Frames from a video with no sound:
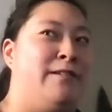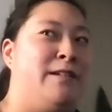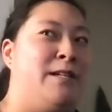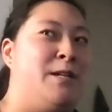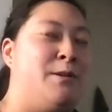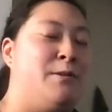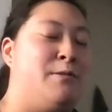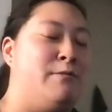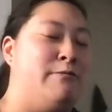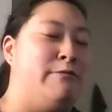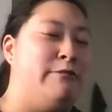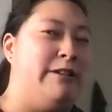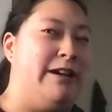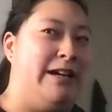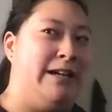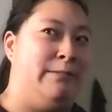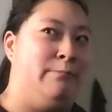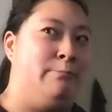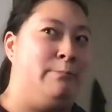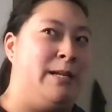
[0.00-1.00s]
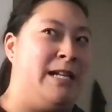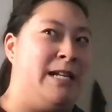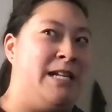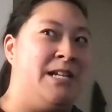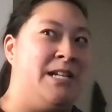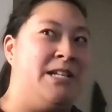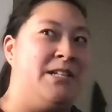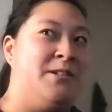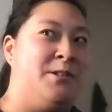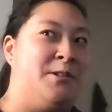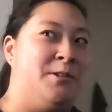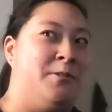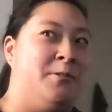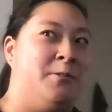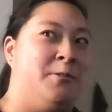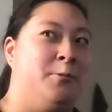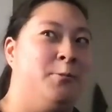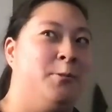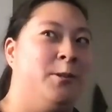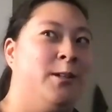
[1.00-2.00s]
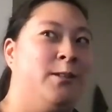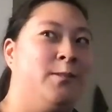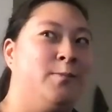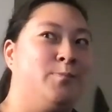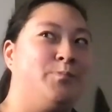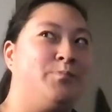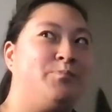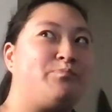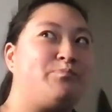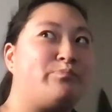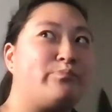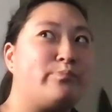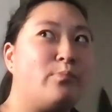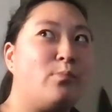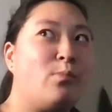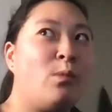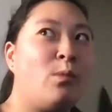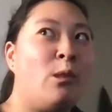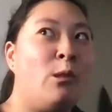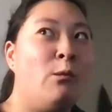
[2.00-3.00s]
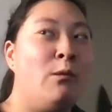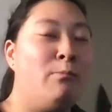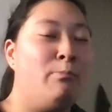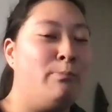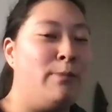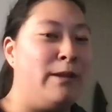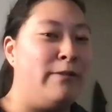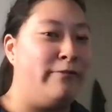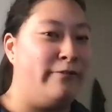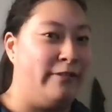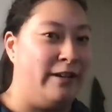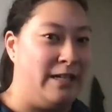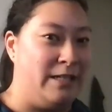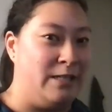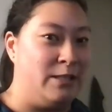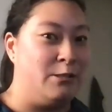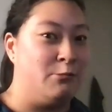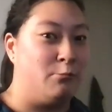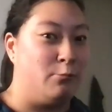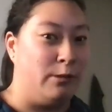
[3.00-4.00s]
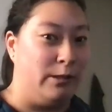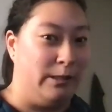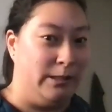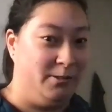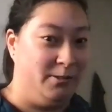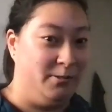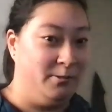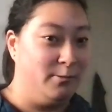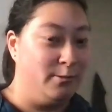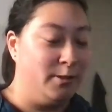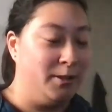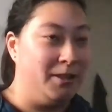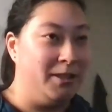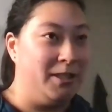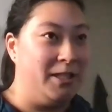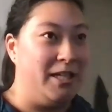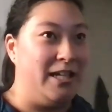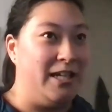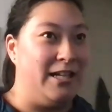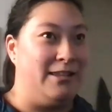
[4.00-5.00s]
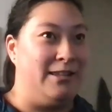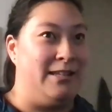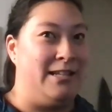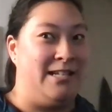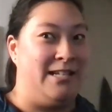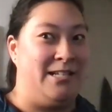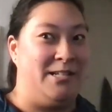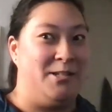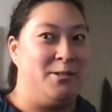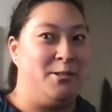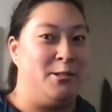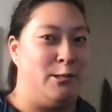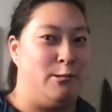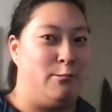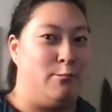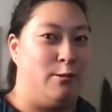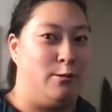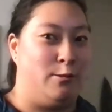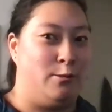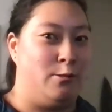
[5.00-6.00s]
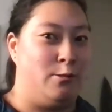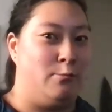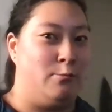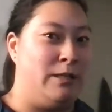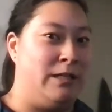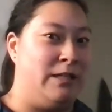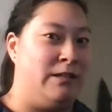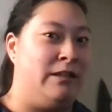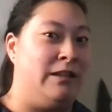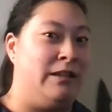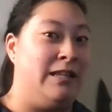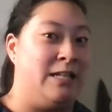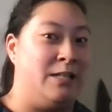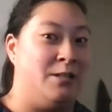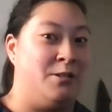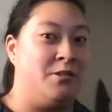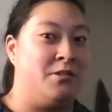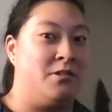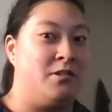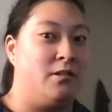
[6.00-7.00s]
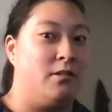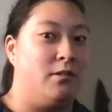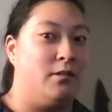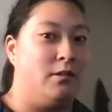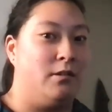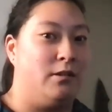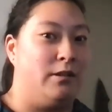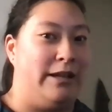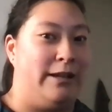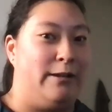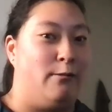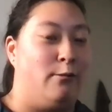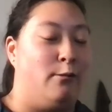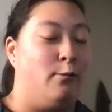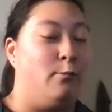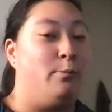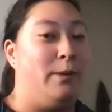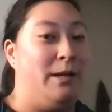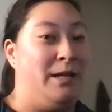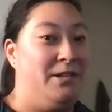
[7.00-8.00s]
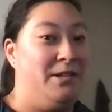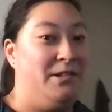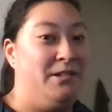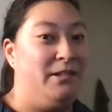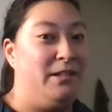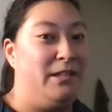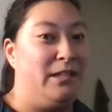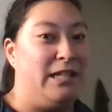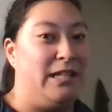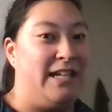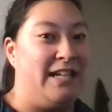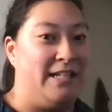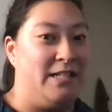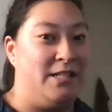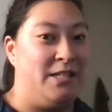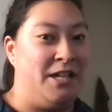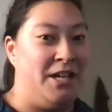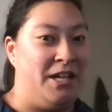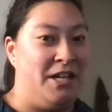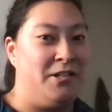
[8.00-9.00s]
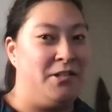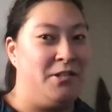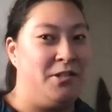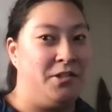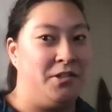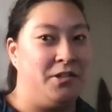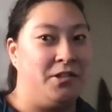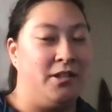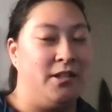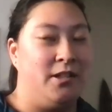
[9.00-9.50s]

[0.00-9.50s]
you and me to be friends, one, and then to also be this like open, it takes